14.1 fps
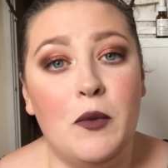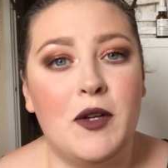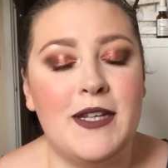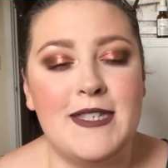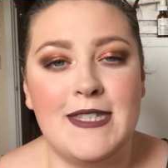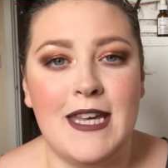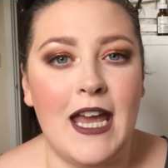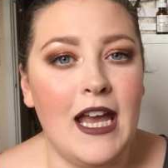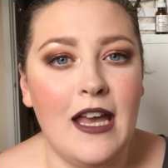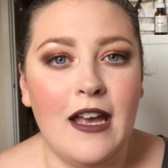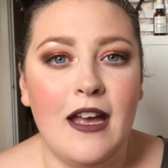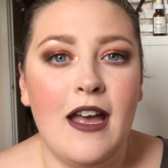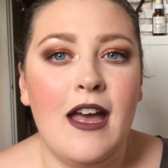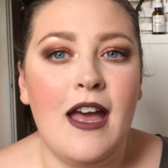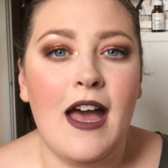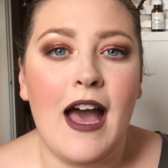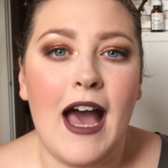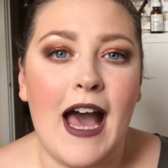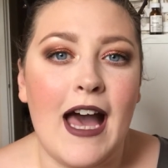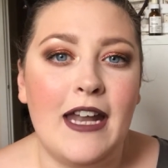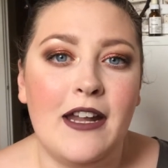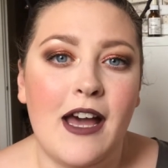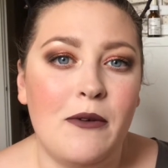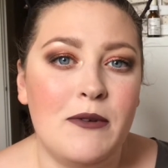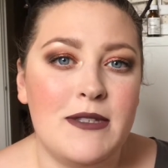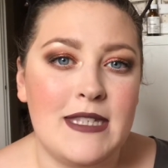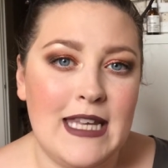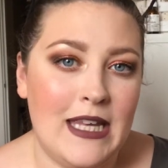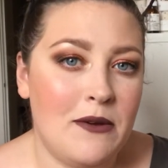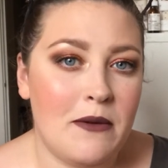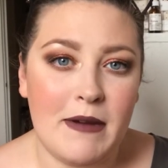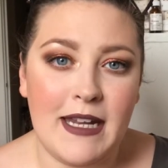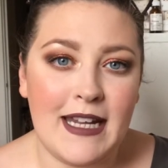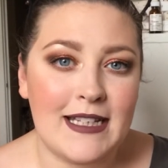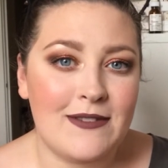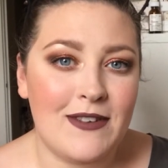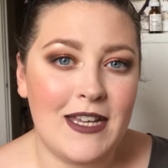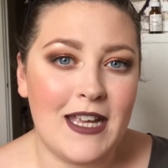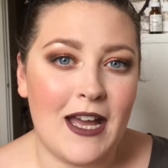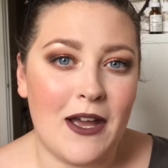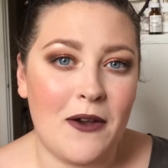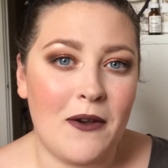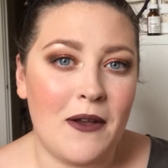want to see, and I will see you in my next video.